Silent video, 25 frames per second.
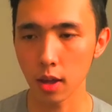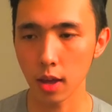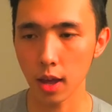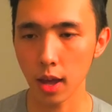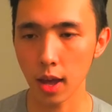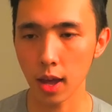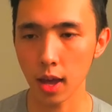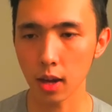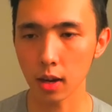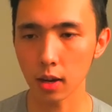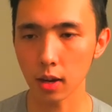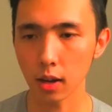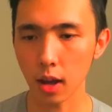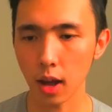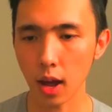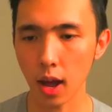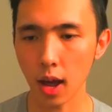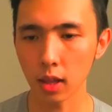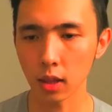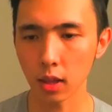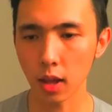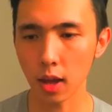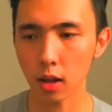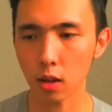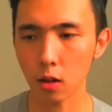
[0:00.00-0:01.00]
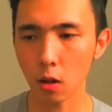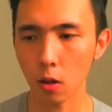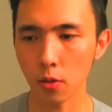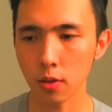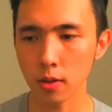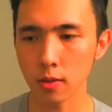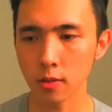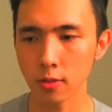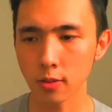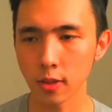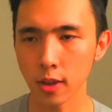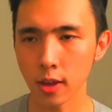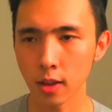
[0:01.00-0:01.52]
And I like all
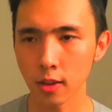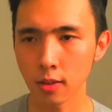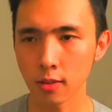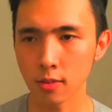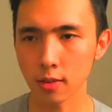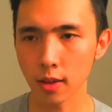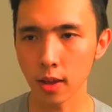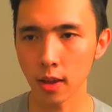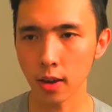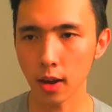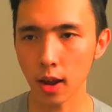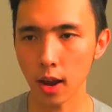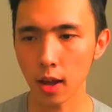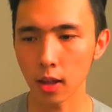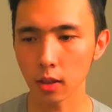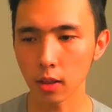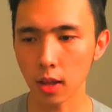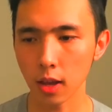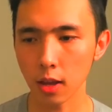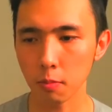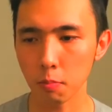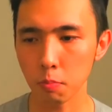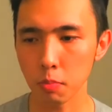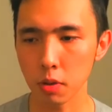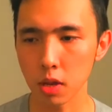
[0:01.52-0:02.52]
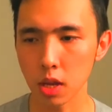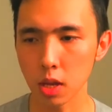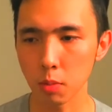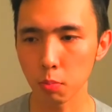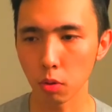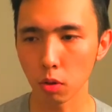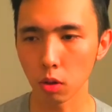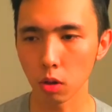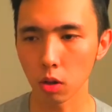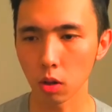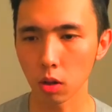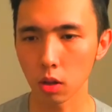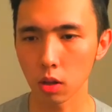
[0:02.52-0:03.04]
these things and I like
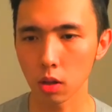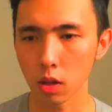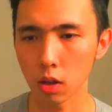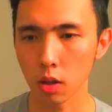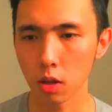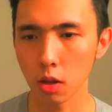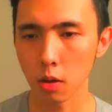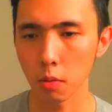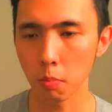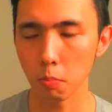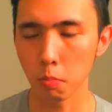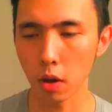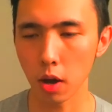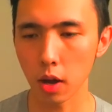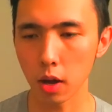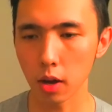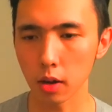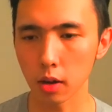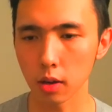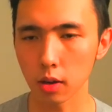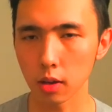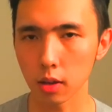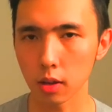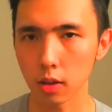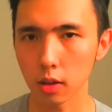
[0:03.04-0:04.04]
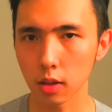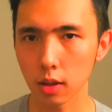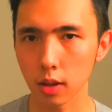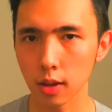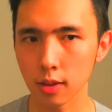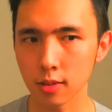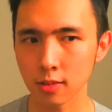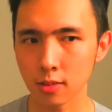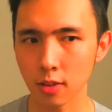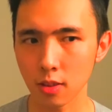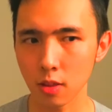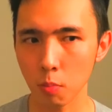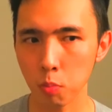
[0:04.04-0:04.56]
people, but
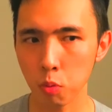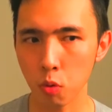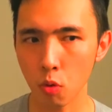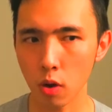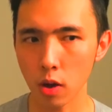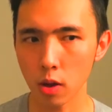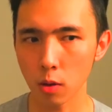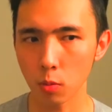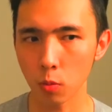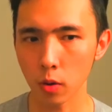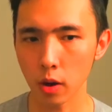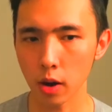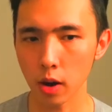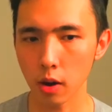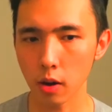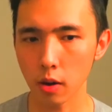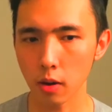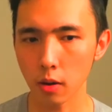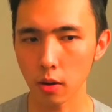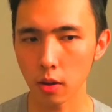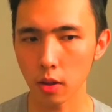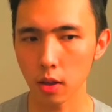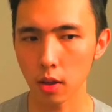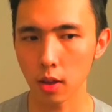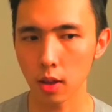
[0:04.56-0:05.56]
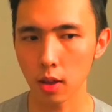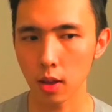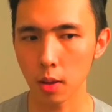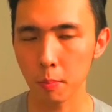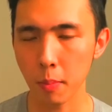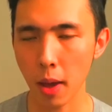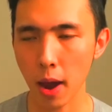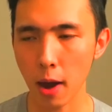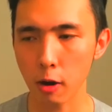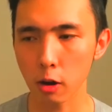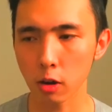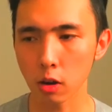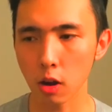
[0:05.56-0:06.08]
it's to the point where
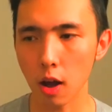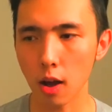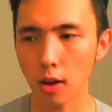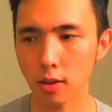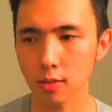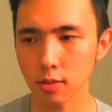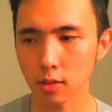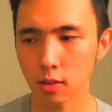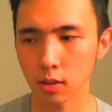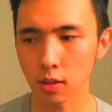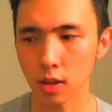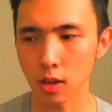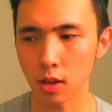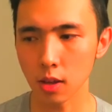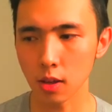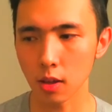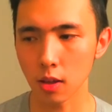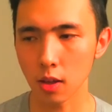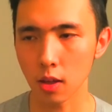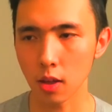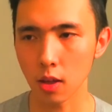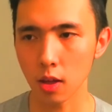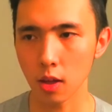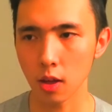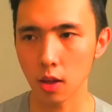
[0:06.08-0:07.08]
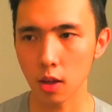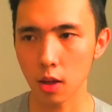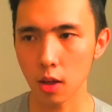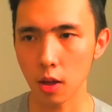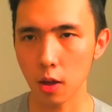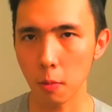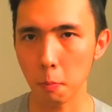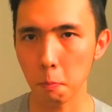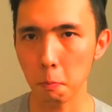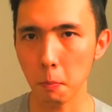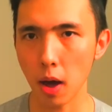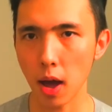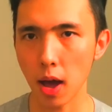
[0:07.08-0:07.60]
paradoxically
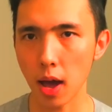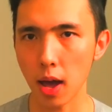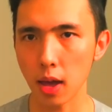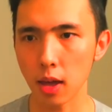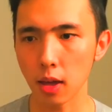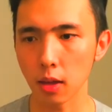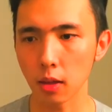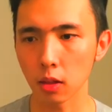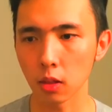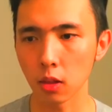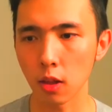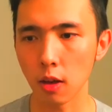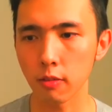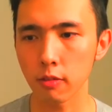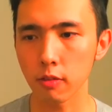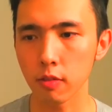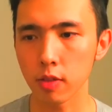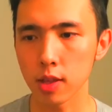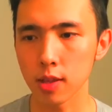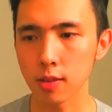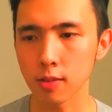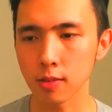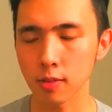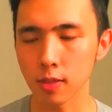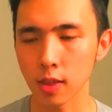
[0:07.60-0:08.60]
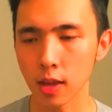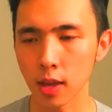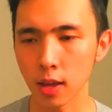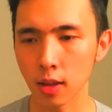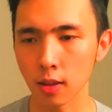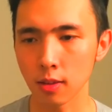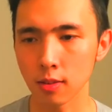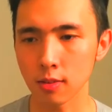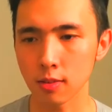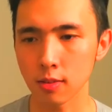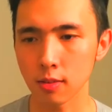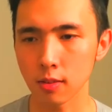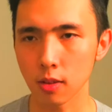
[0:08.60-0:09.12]
my love of these
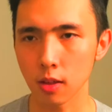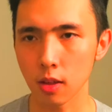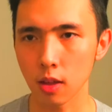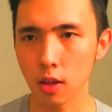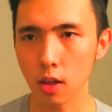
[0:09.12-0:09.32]
things